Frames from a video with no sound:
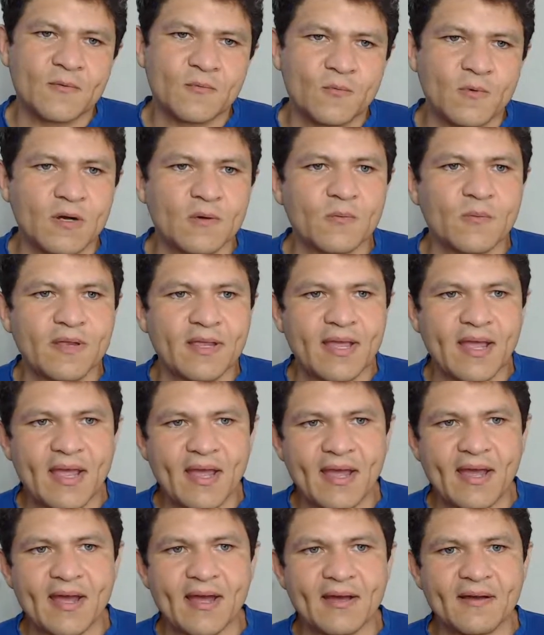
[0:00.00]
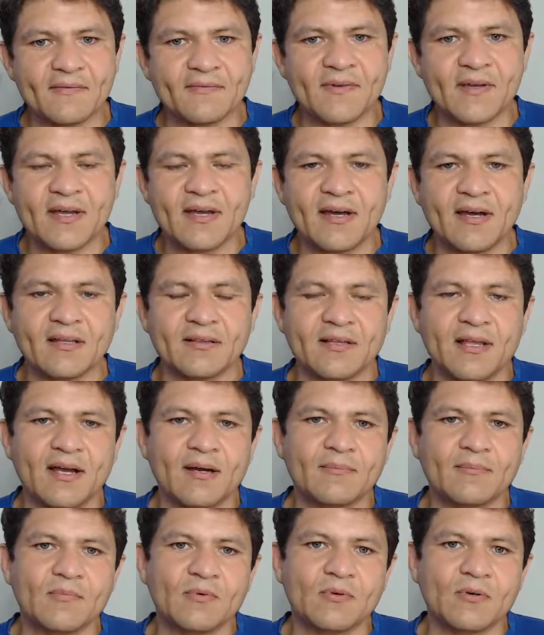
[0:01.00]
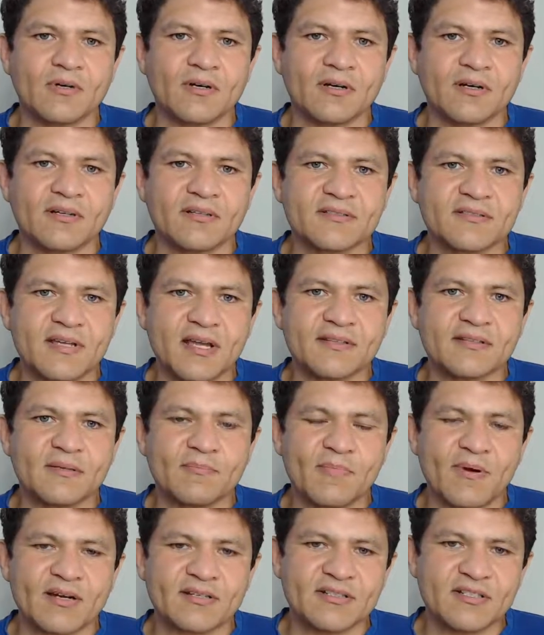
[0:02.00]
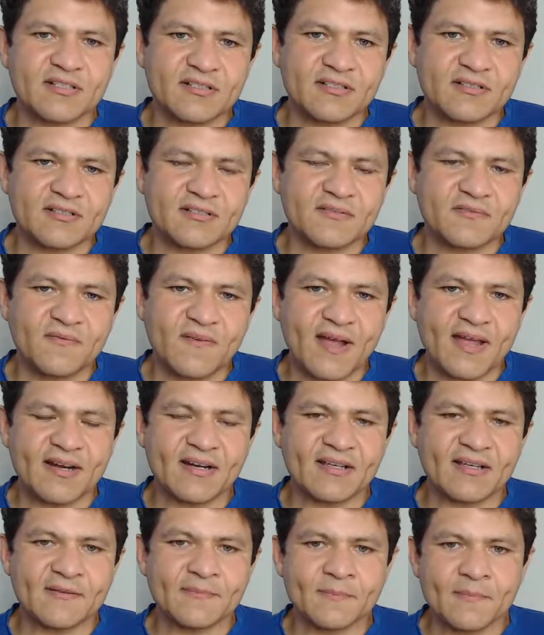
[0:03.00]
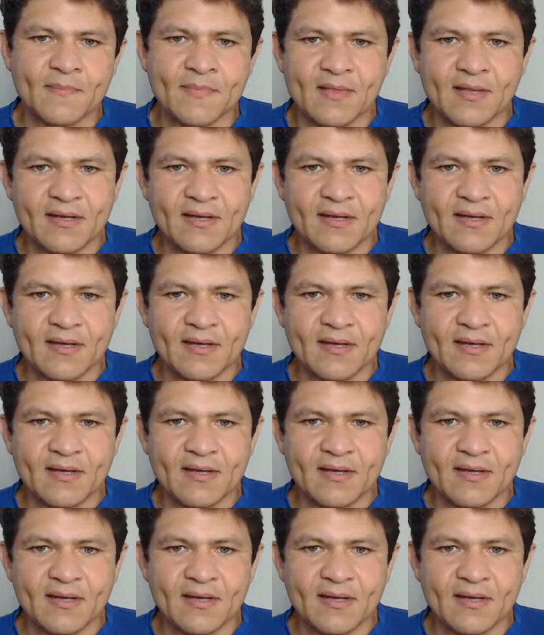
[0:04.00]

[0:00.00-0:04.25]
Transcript: where we have a lot more Sanda practitioners fighting.